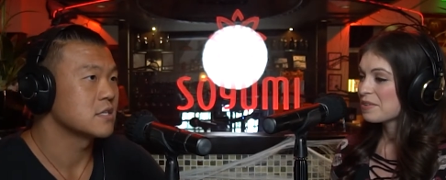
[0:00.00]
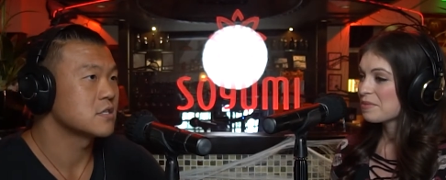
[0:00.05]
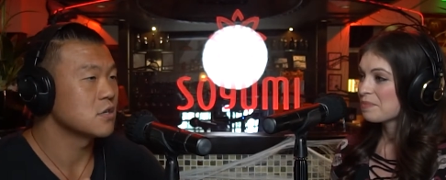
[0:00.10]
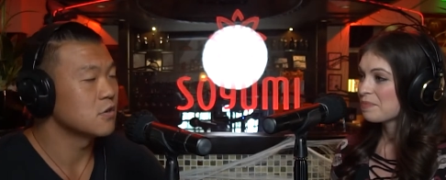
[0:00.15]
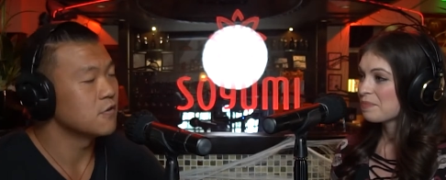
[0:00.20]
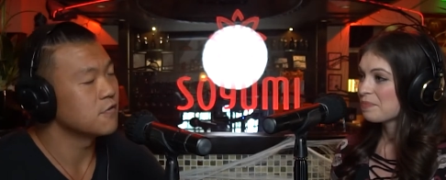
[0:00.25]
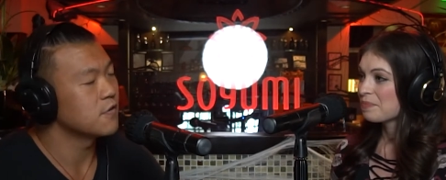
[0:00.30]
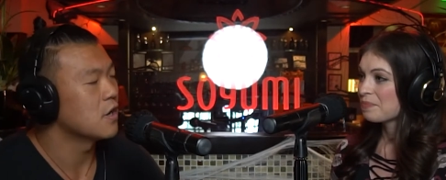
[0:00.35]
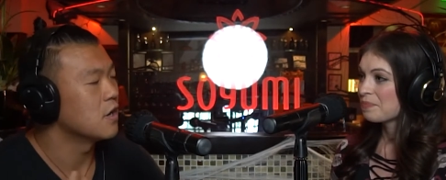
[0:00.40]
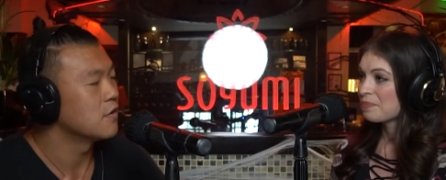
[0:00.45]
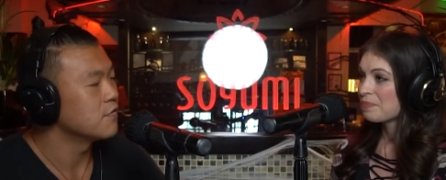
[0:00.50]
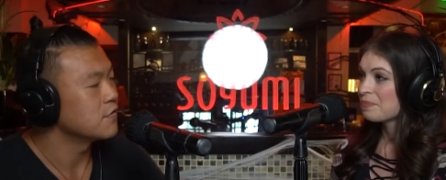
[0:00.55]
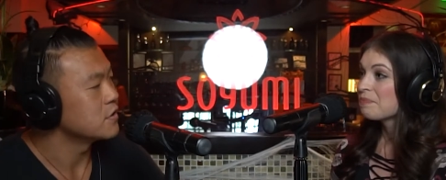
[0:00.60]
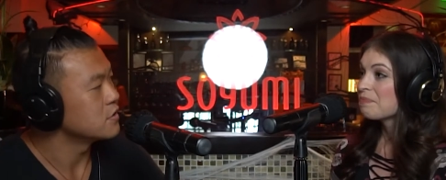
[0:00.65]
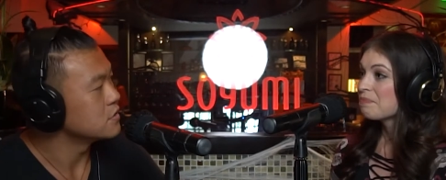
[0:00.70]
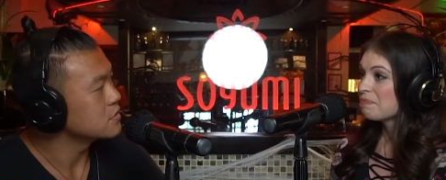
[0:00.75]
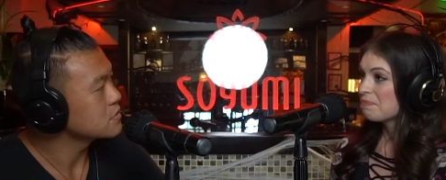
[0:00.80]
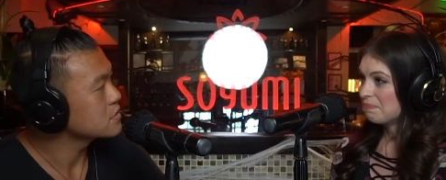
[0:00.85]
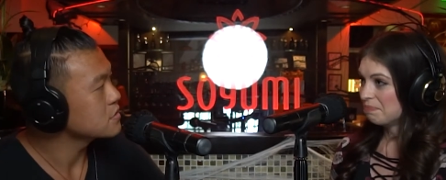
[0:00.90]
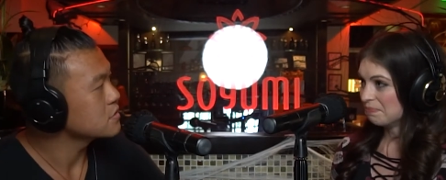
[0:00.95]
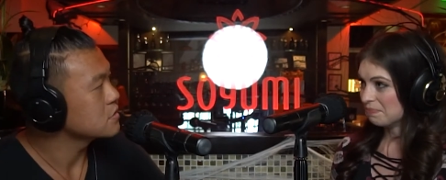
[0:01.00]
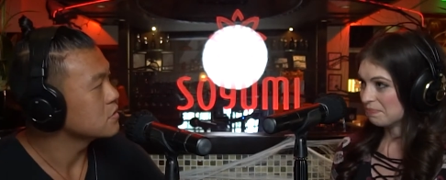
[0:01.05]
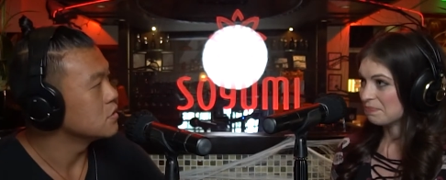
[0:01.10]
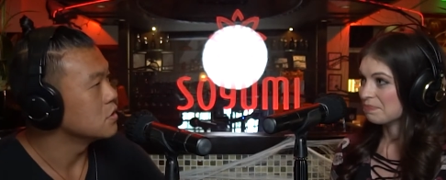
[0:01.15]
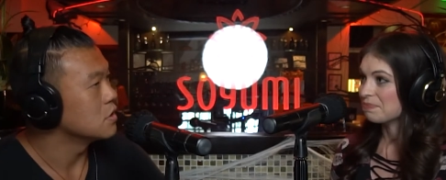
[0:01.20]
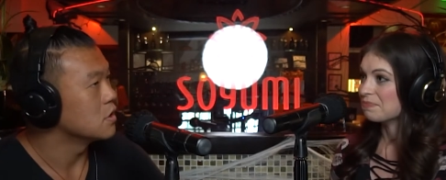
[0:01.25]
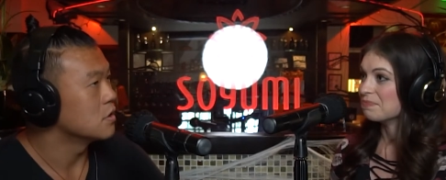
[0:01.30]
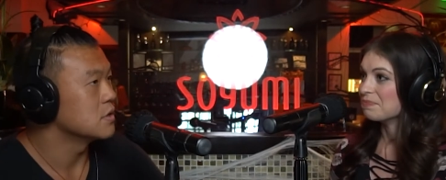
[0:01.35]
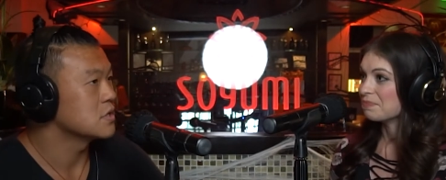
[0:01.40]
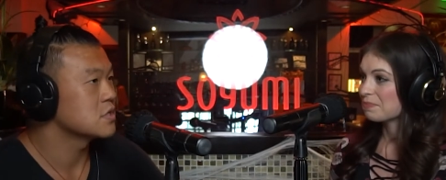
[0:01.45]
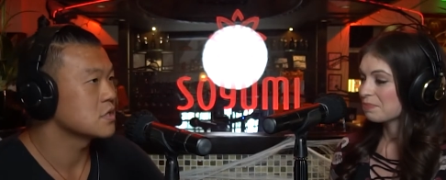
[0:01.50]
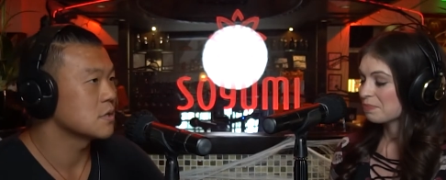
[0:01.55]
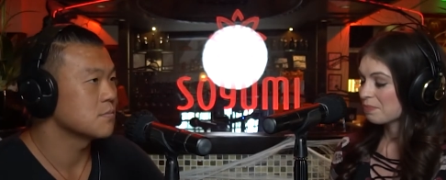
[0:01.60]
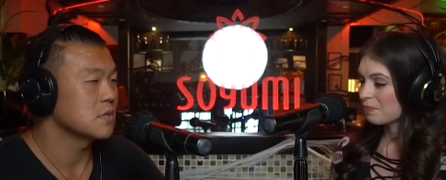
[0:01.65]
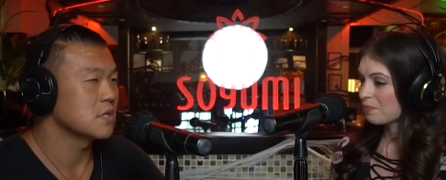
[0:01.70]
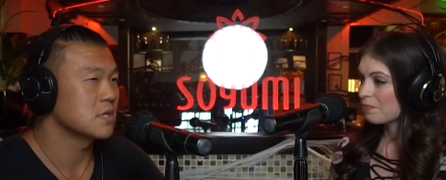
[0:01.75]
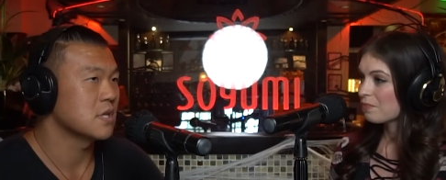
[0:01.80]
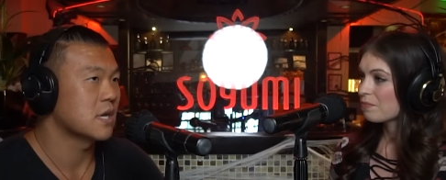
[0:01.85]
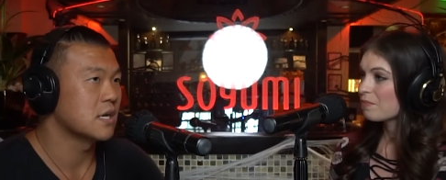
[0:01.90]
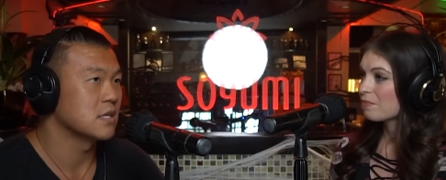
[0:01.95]
Speaker 1: self confidence. Mm-hmm. You know, mm-hmm. it's
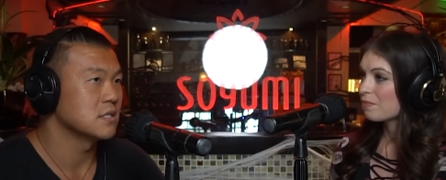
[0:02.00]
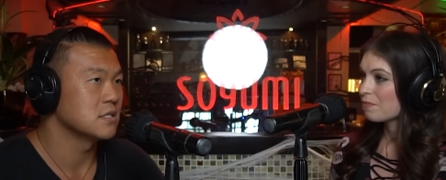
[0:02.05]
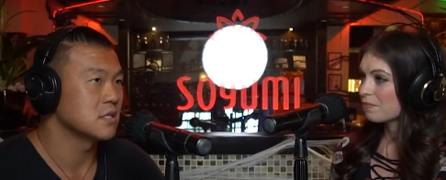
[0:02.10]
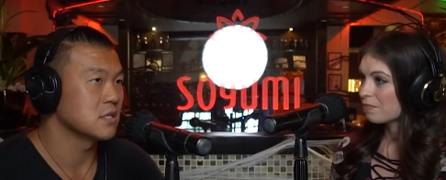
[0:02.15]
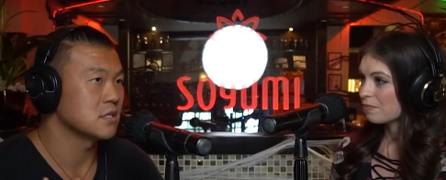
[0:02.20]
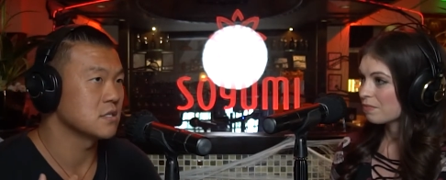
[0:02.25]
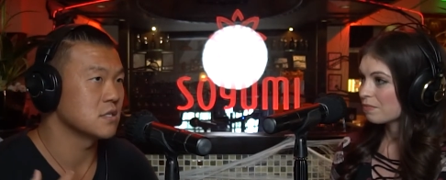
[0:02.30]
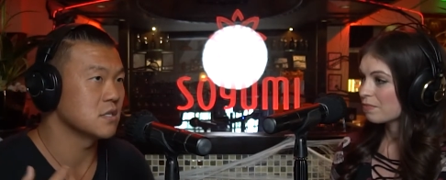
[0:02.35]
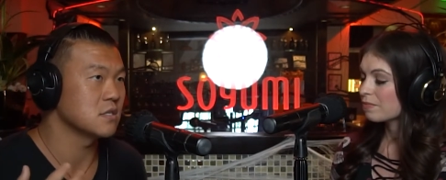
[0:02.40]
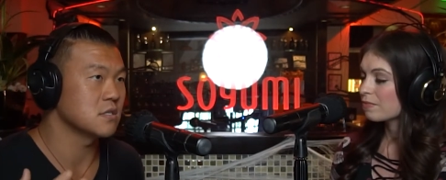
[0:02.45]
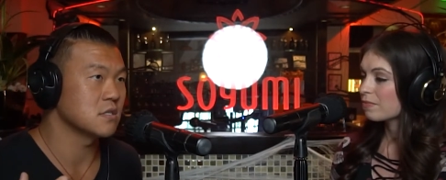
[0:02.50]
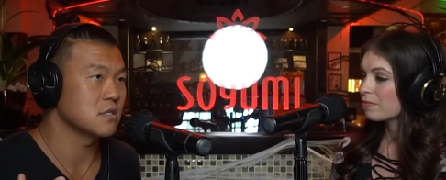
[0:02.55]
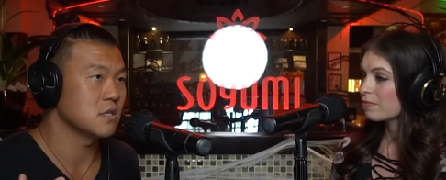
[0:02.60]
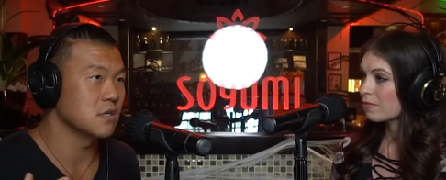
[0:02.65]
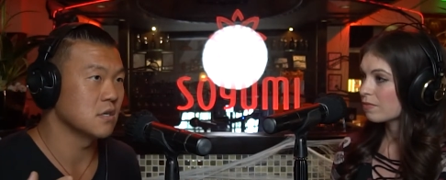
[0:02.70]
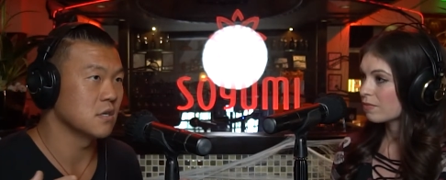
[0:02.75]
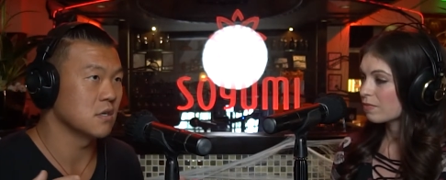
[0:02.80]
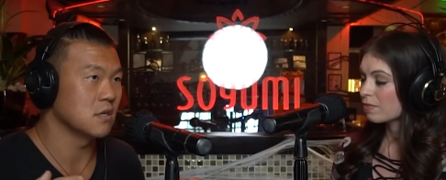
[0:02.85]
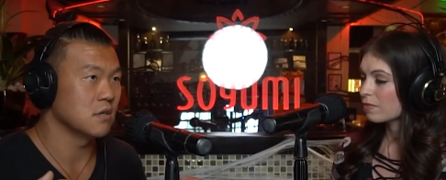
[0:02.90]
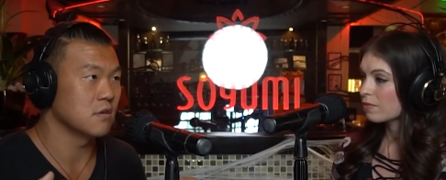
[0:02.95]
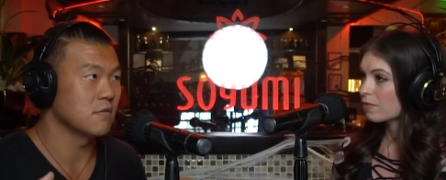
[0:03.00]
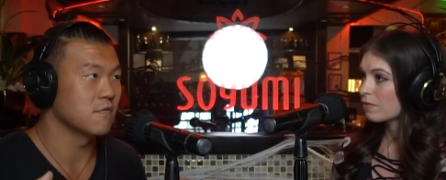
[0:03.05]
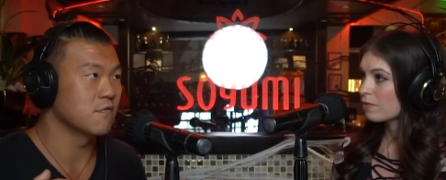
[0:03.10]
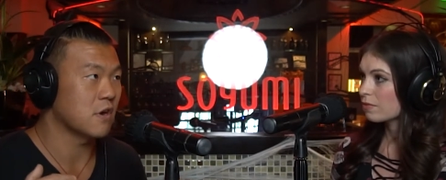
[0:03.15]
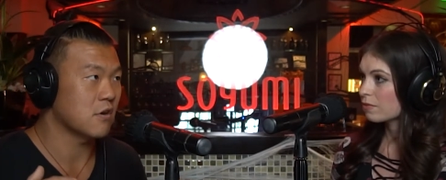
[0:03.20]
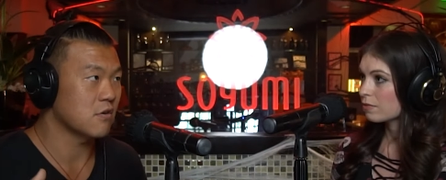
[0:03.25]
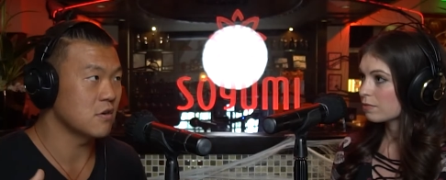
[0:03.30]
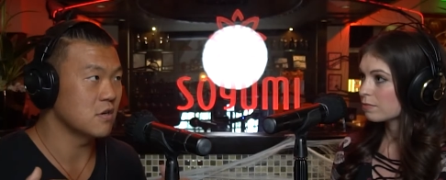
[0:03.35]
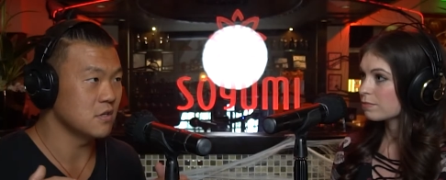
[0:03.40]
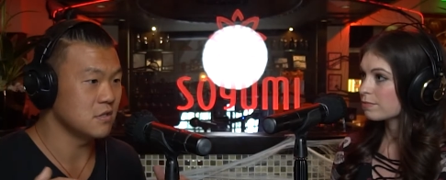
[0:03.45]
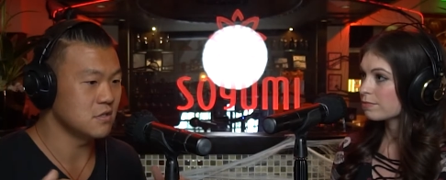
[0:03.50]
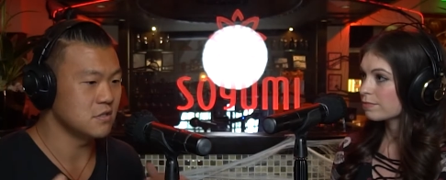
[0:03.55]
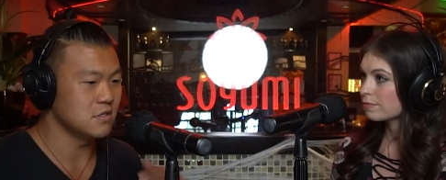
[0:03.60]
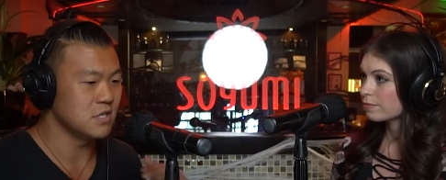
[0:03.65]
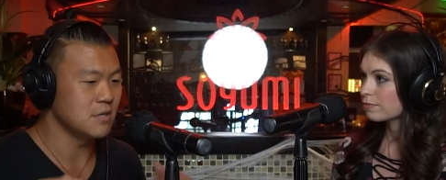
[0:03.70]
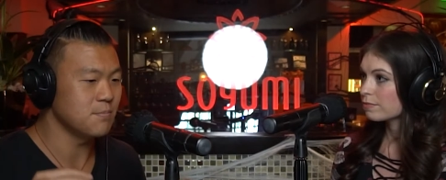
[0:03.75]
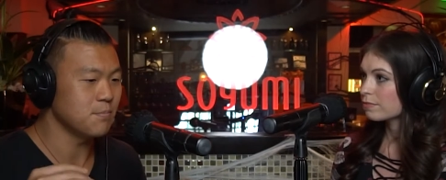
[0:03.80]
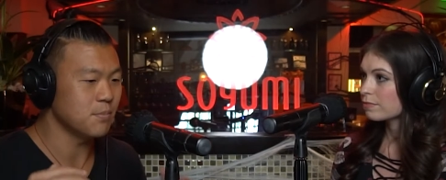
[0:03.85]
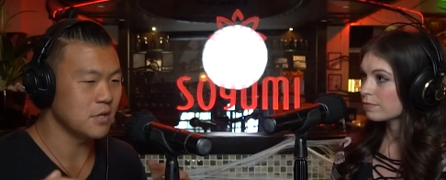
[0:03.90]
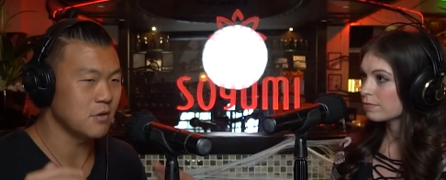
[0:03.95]
something that is existing very
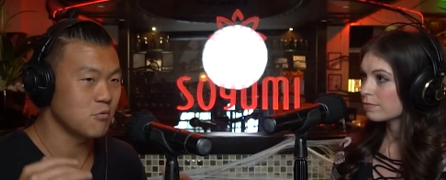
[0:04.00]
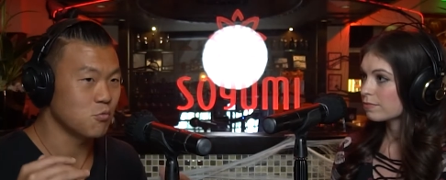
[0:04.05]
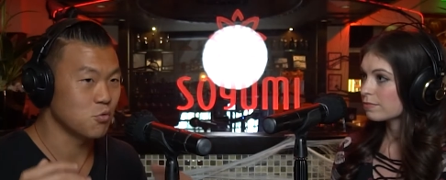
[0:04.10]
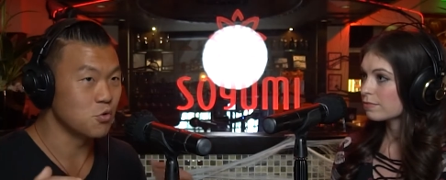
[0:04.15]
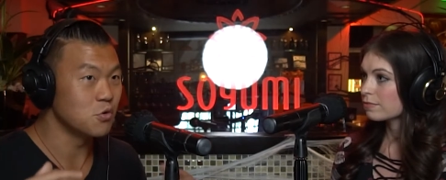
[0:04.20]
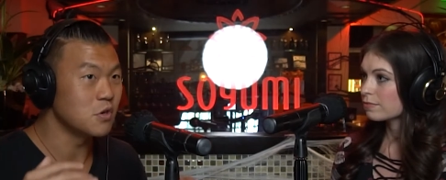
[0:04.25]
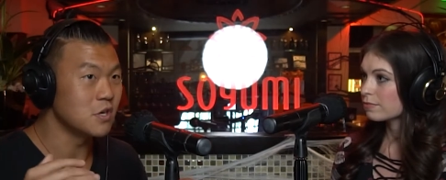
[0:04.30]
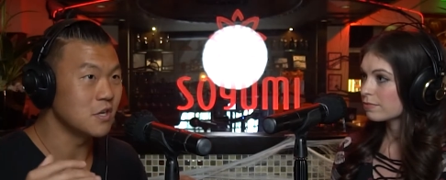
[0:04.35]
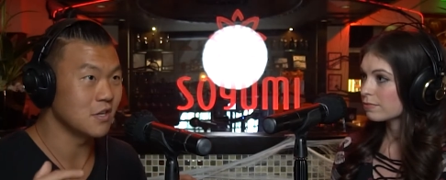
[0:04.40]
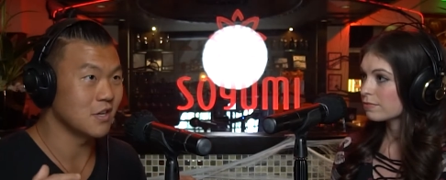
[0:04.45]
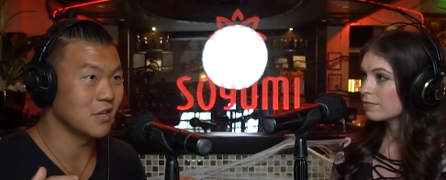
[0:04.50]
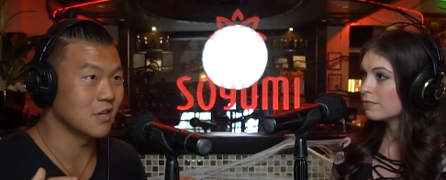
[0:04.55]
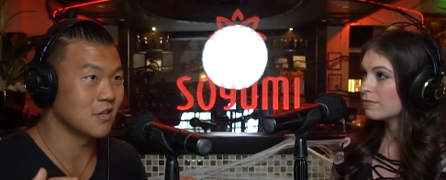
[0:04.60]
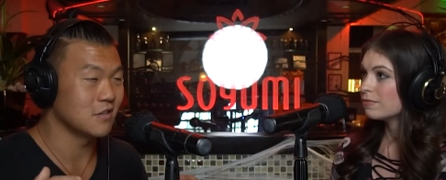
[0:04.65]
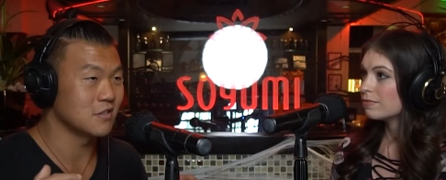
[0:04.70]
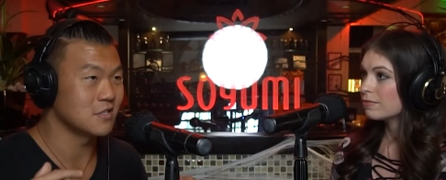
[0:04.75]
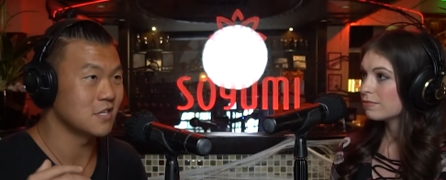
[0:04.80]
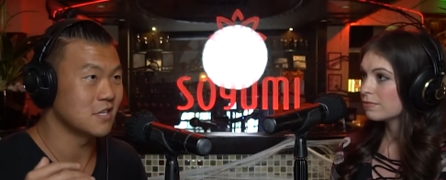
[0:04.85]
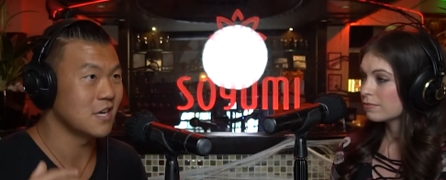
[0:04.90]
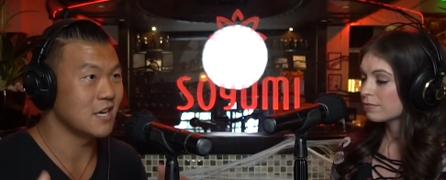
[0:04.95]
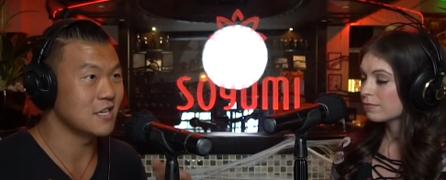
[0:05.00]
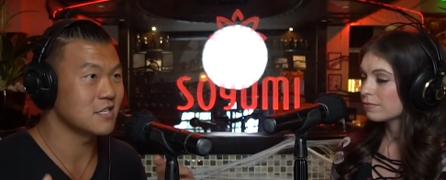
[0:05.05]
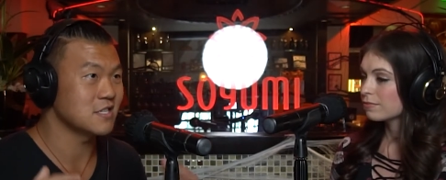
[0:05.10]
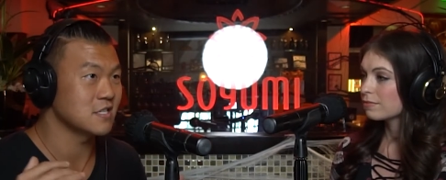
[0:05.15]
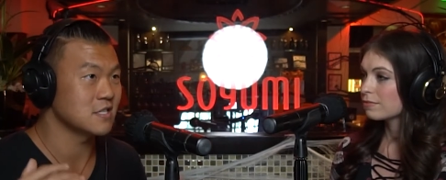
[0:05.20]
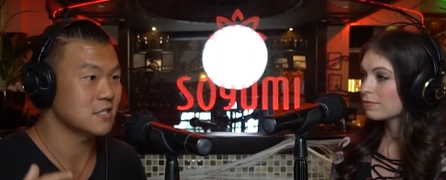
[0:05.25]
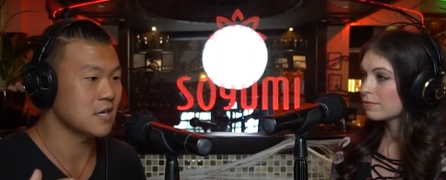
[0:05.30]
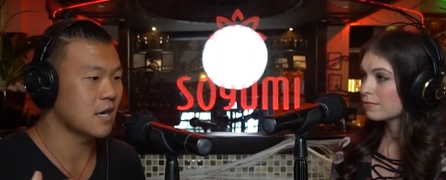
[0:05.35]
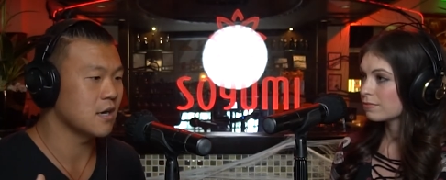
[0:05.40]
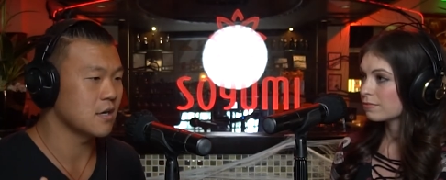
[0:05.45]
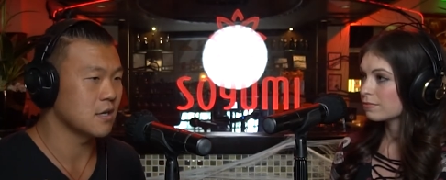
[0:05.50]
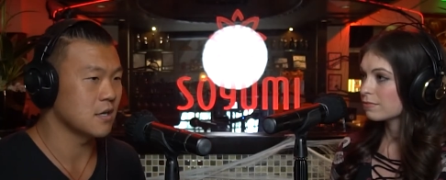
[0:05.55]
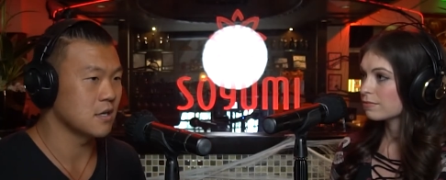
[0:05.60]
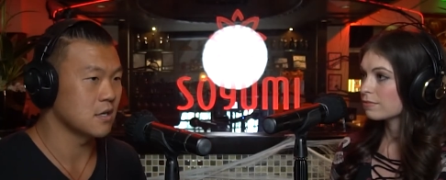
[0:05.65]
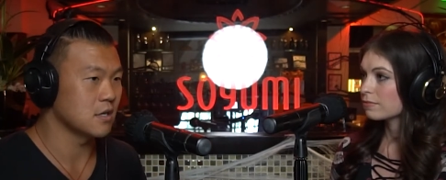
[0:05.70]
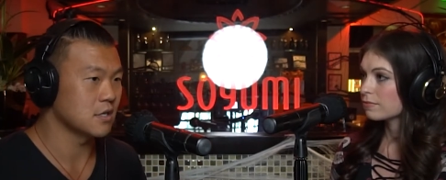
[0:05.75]
deeply rooted in today's society,